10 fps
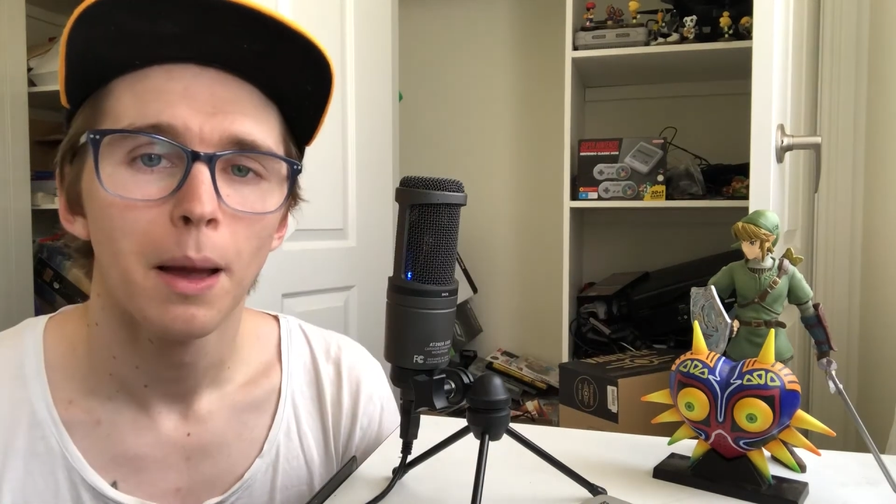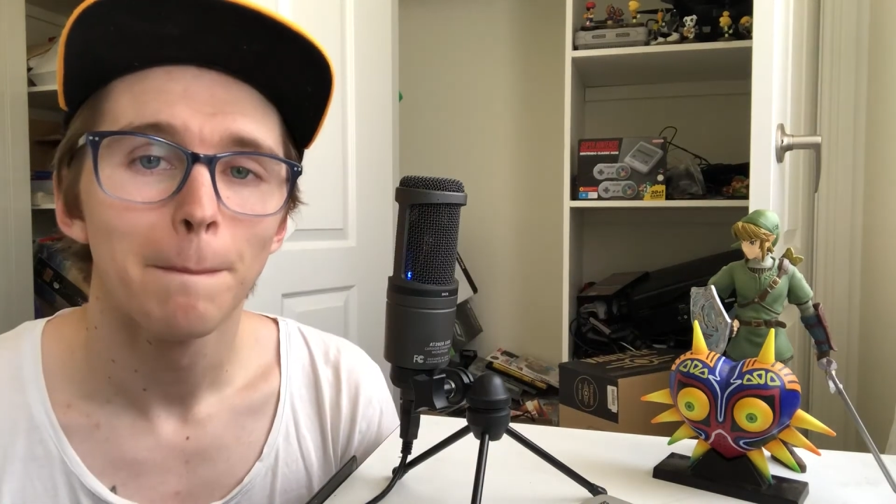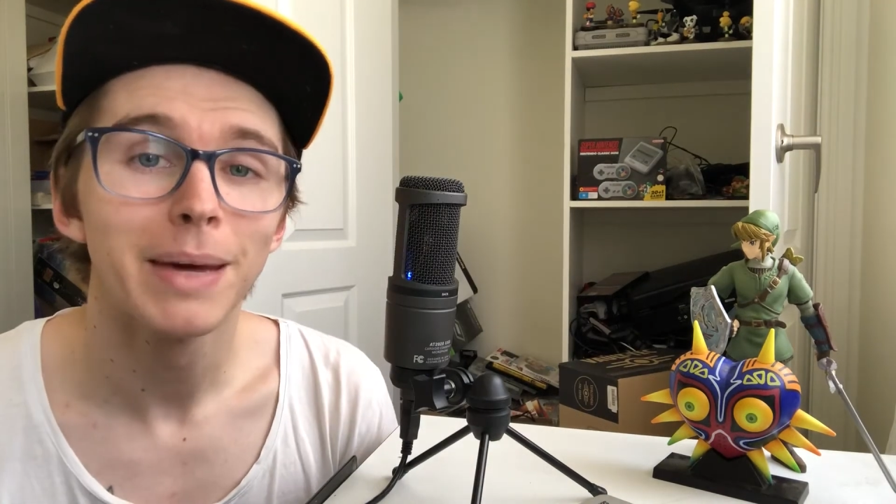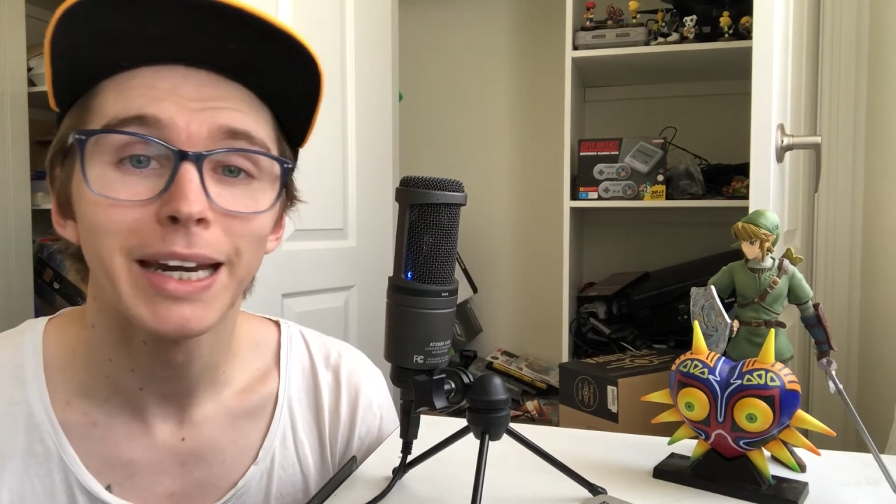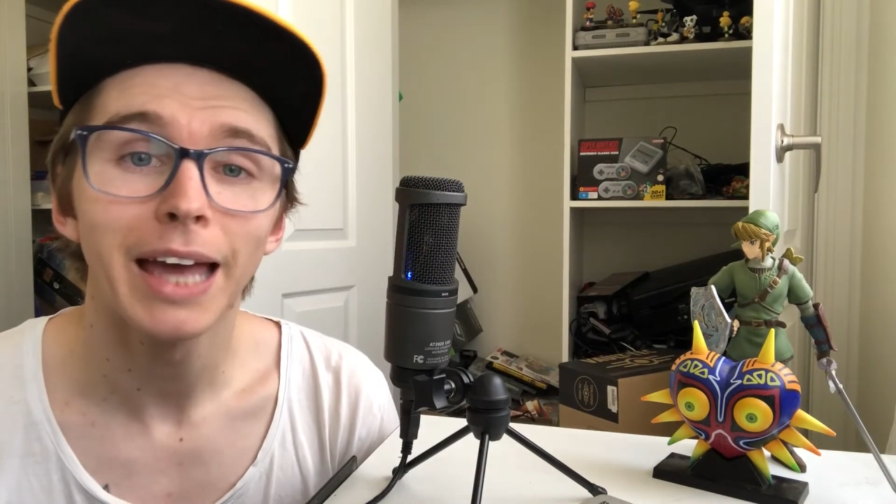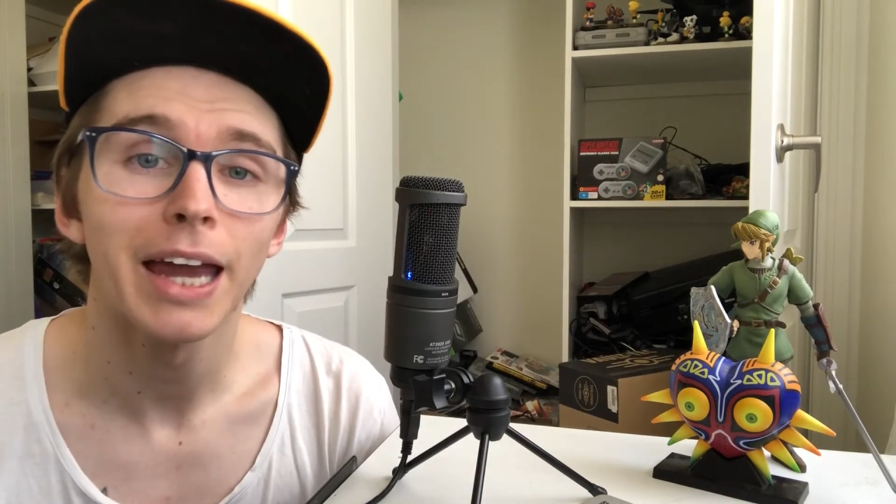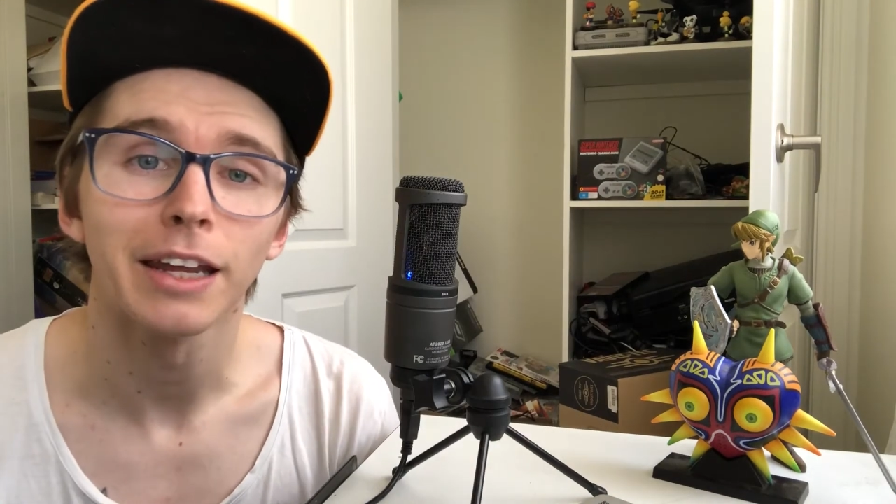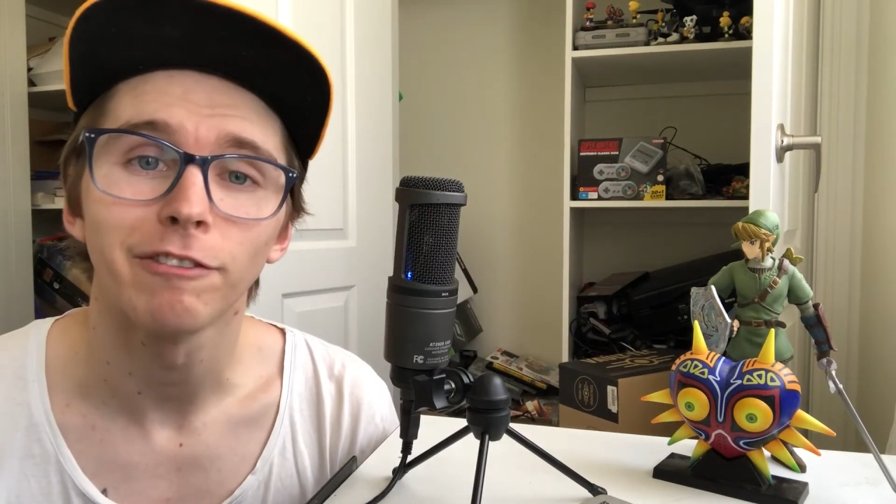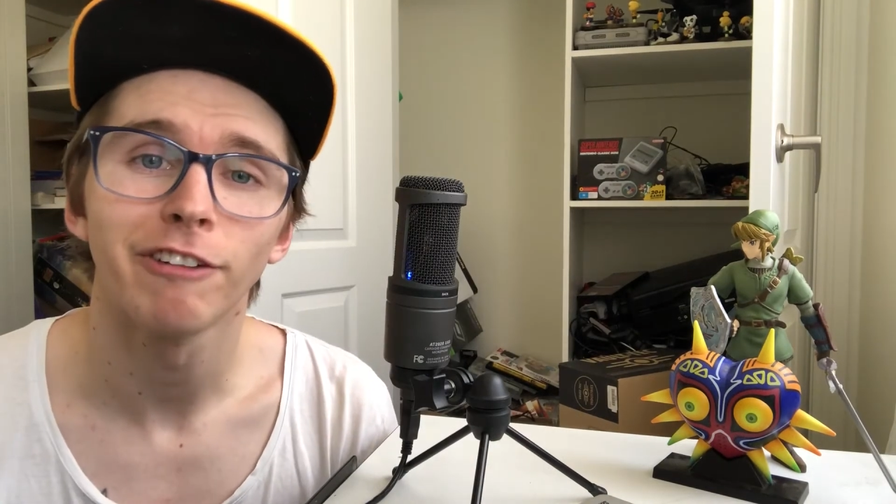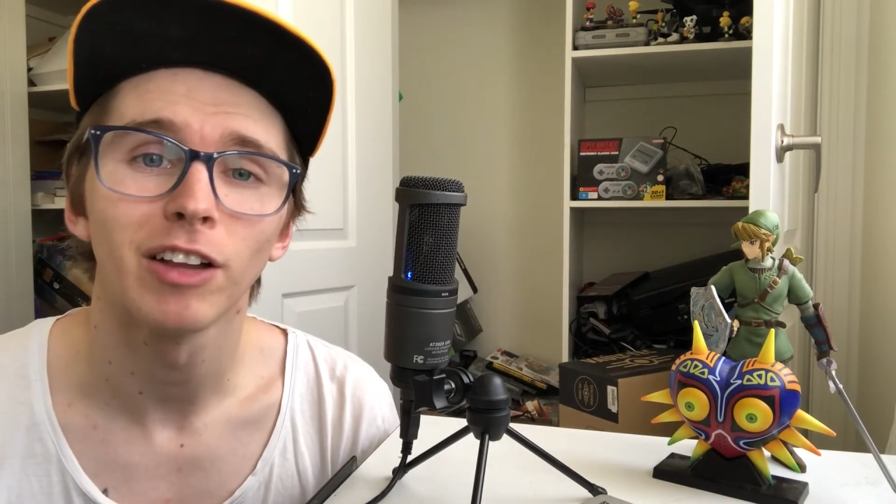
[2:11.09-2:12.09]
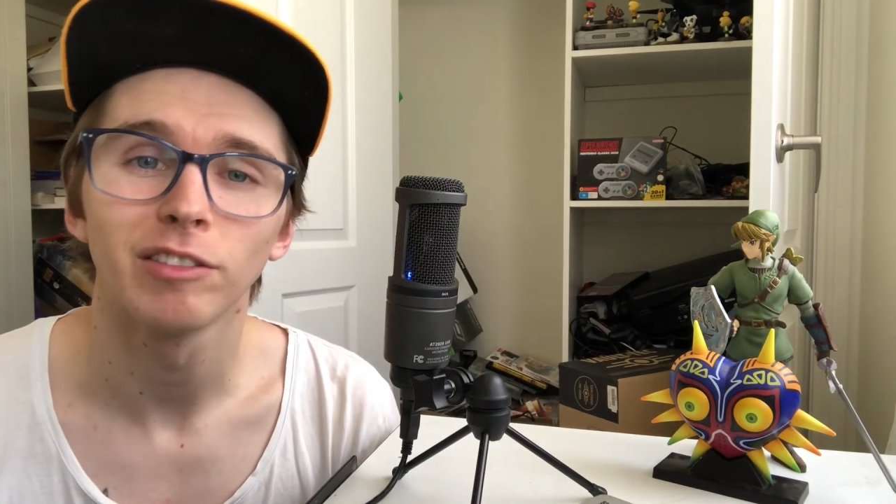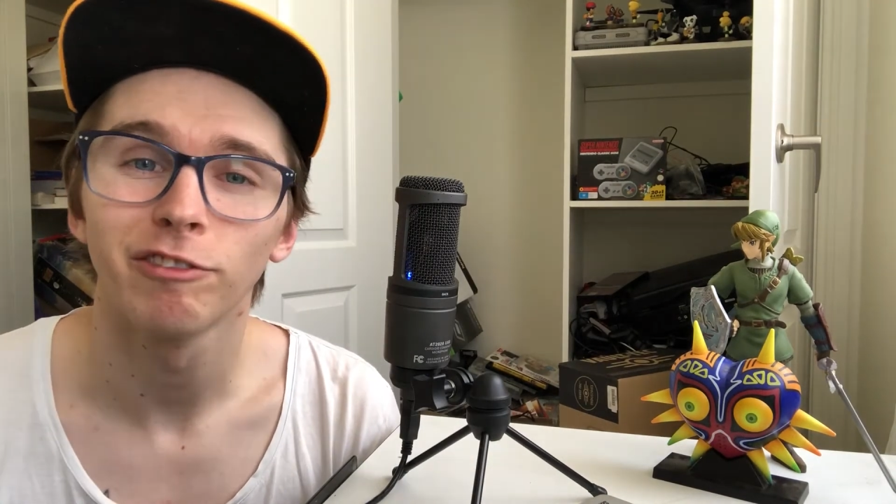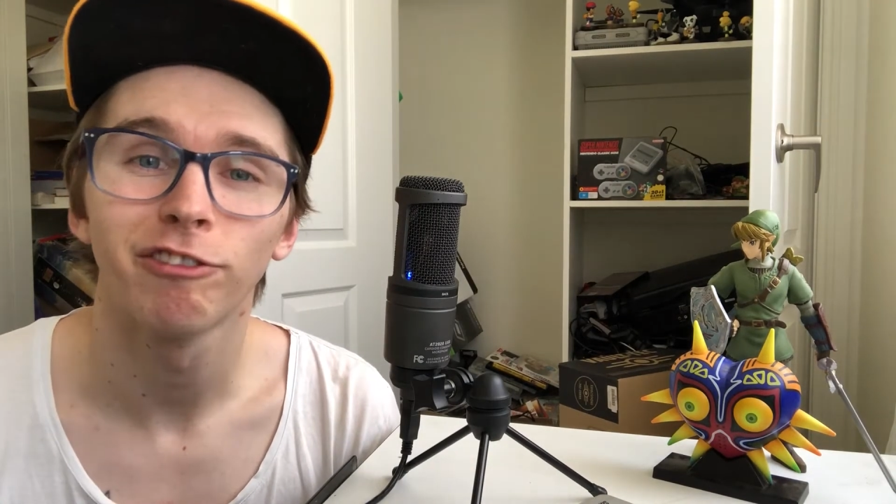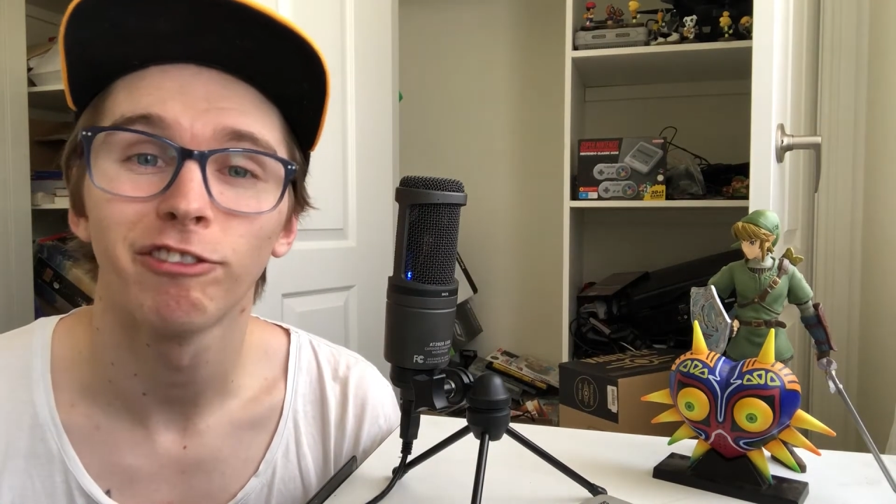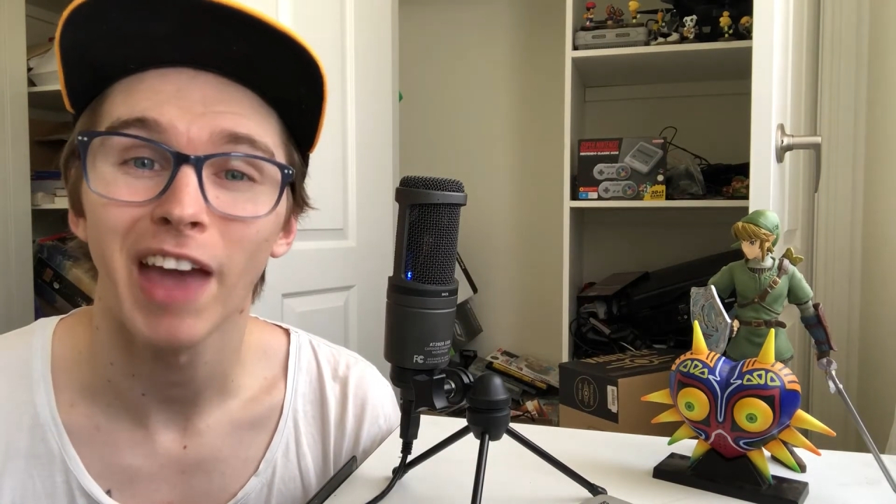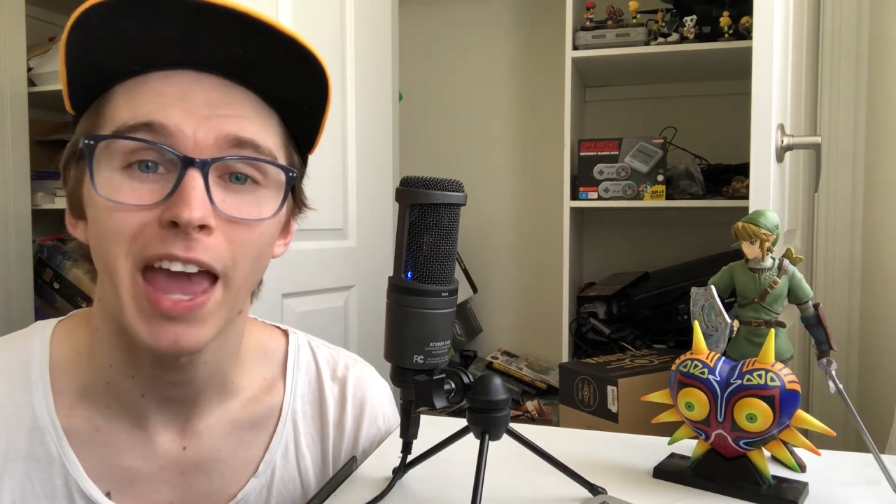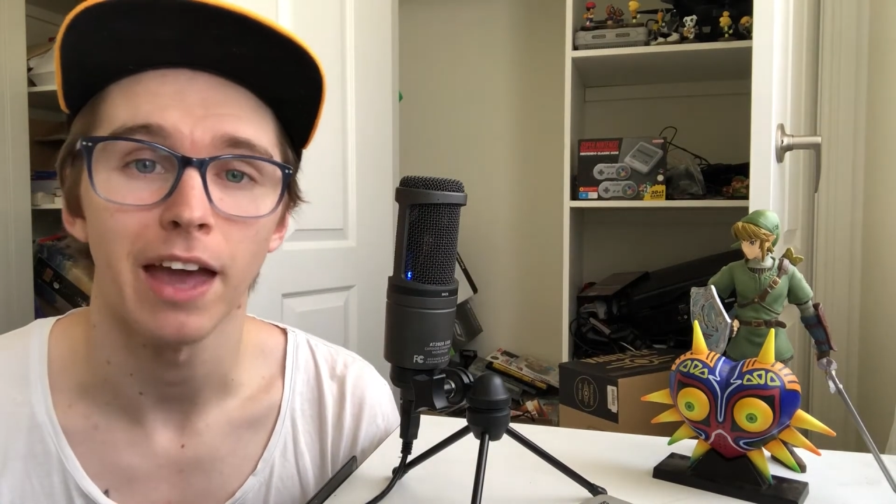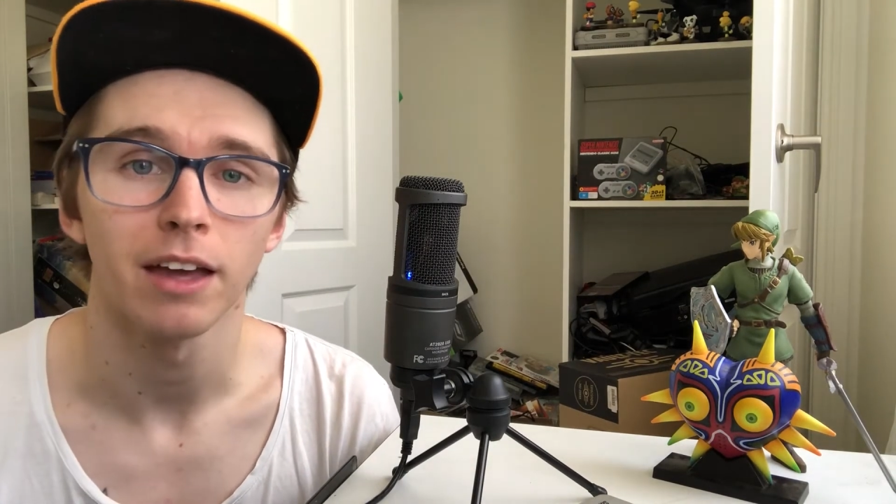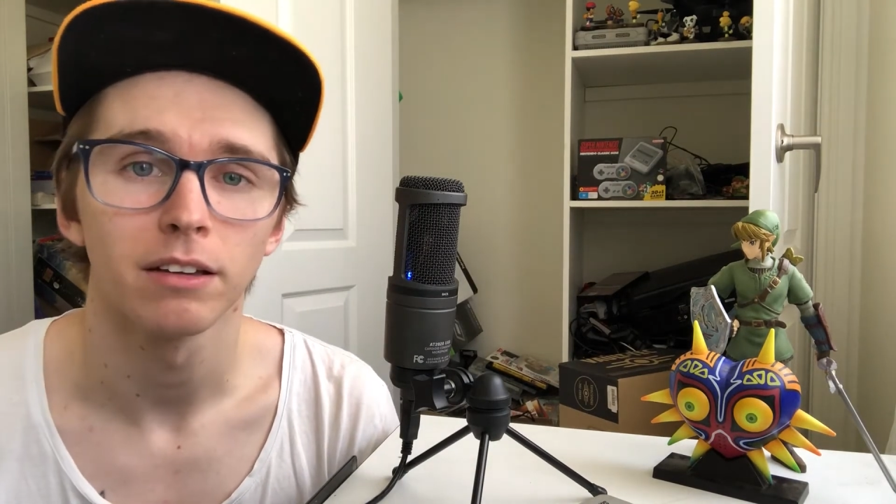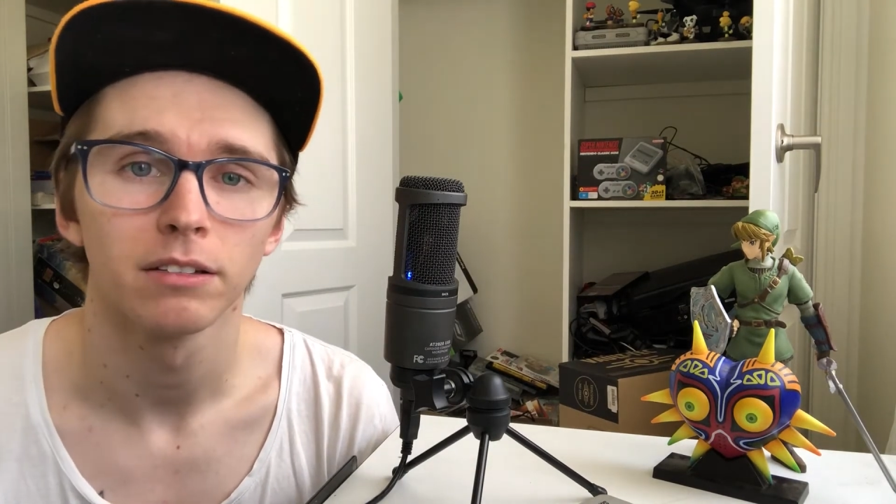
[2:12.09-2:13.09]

But again, it felt fair.